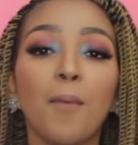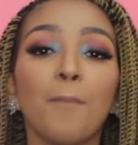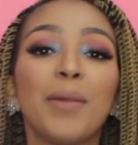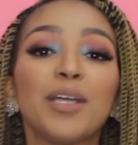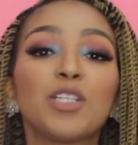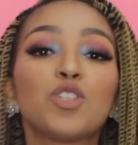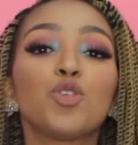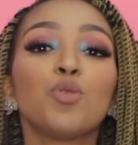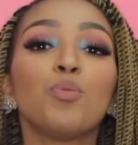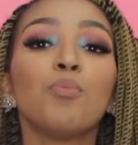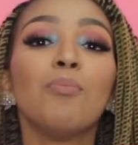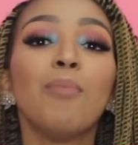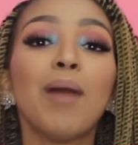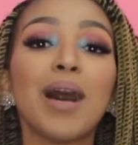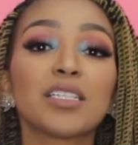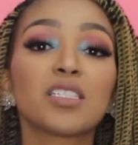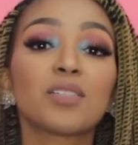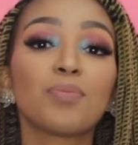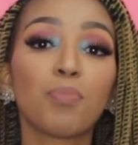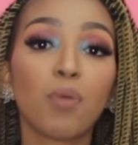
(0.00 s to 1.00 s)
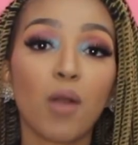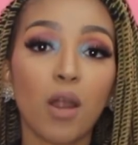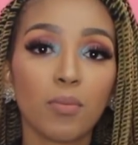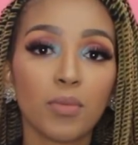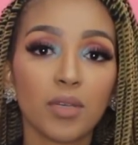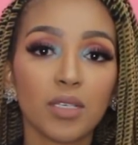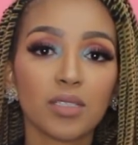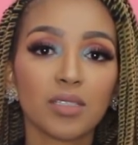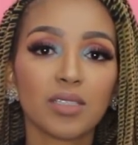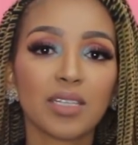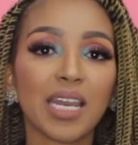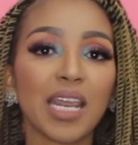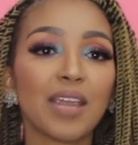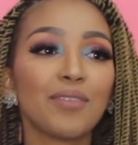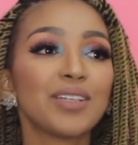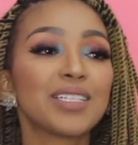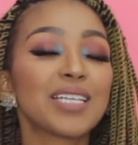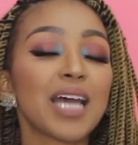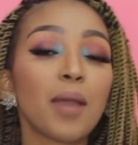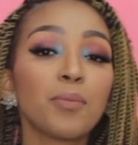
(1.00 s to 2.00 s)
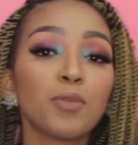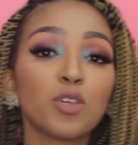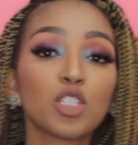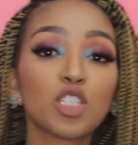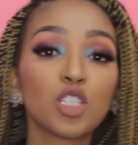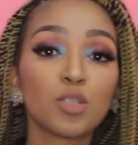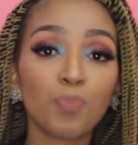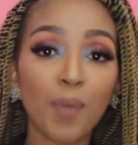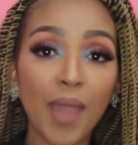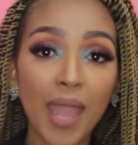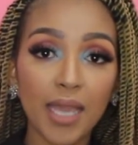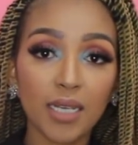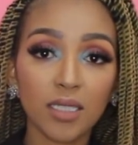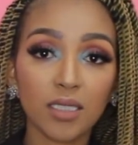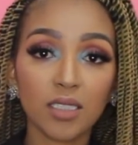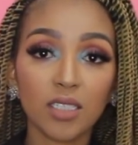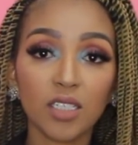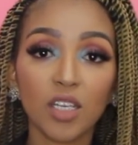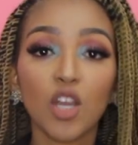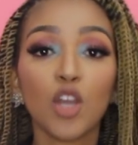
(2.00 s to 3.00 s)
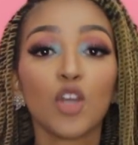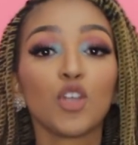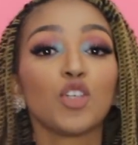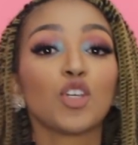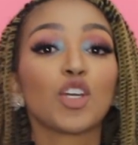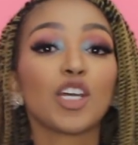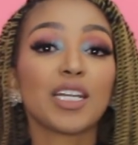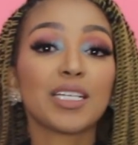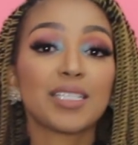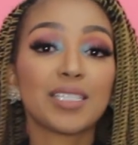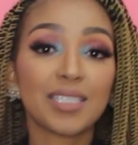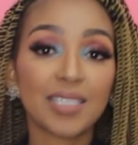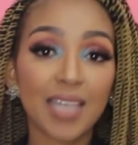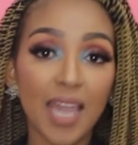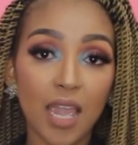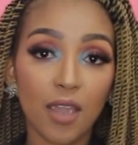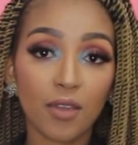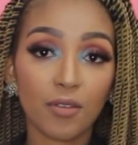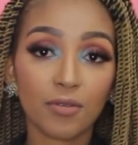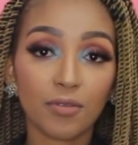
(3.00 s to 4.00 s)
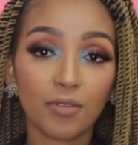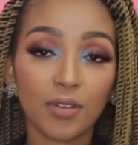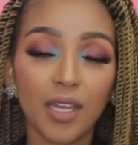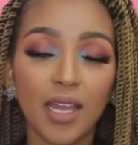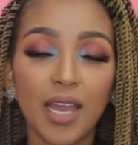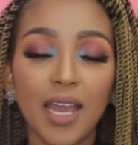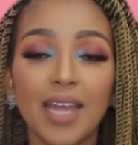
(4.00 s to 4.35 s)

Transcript: But you must promise that every time you spend, you're gonna save.